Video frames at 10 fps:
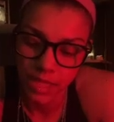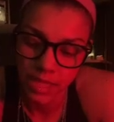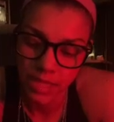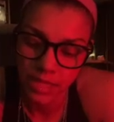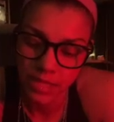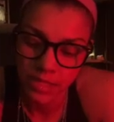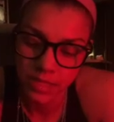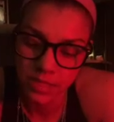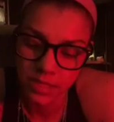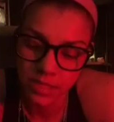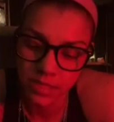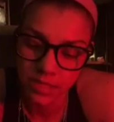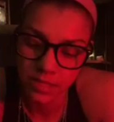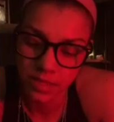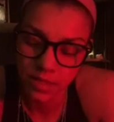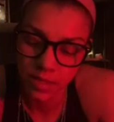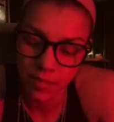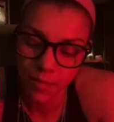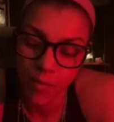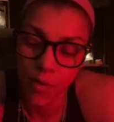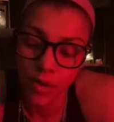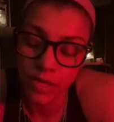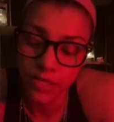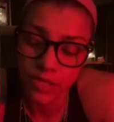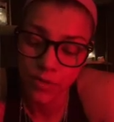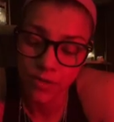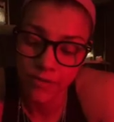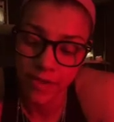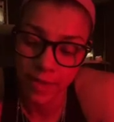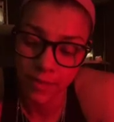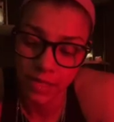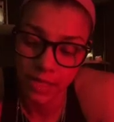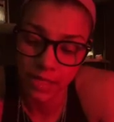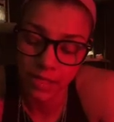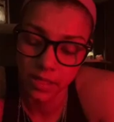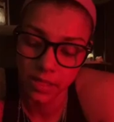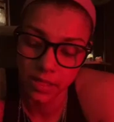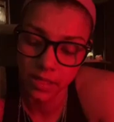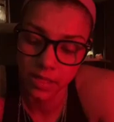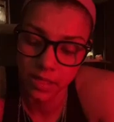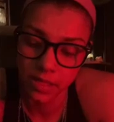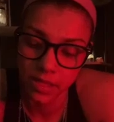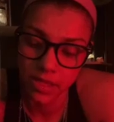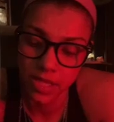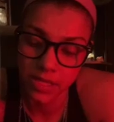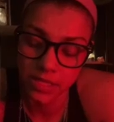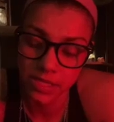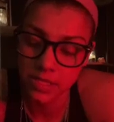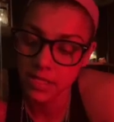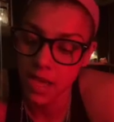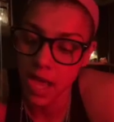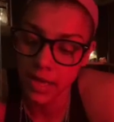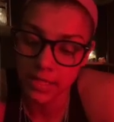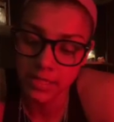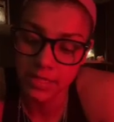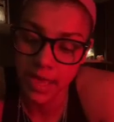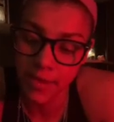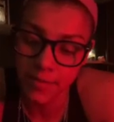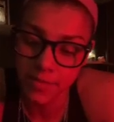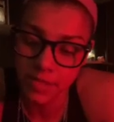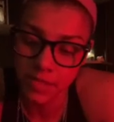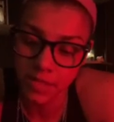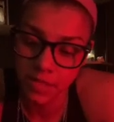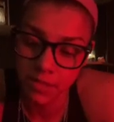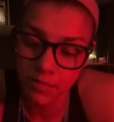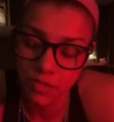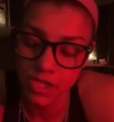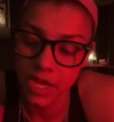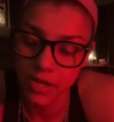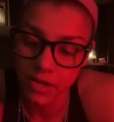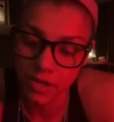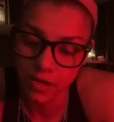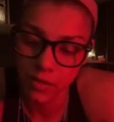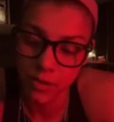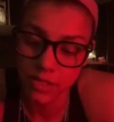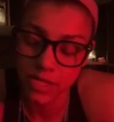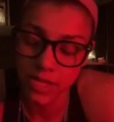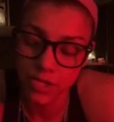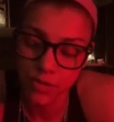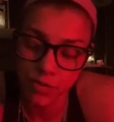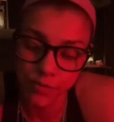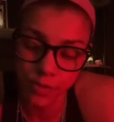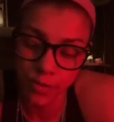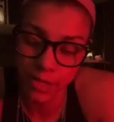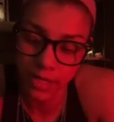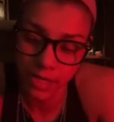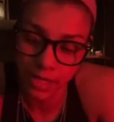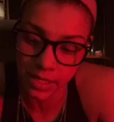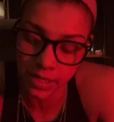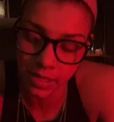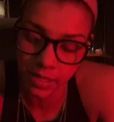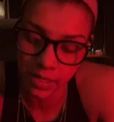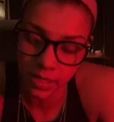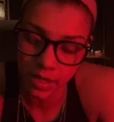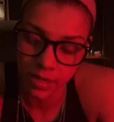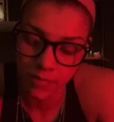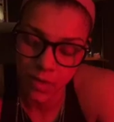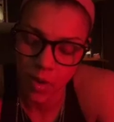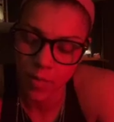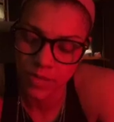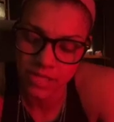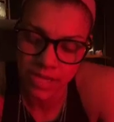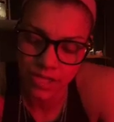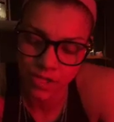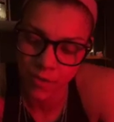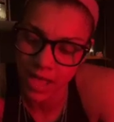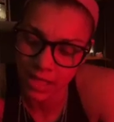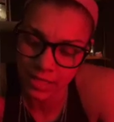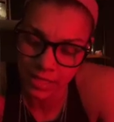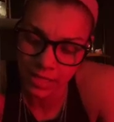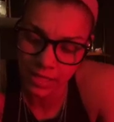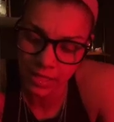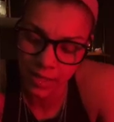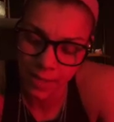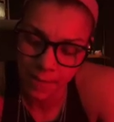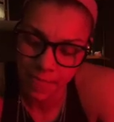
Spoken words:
is born into a family that does not accept gender or sexual fluidity, homosexuality,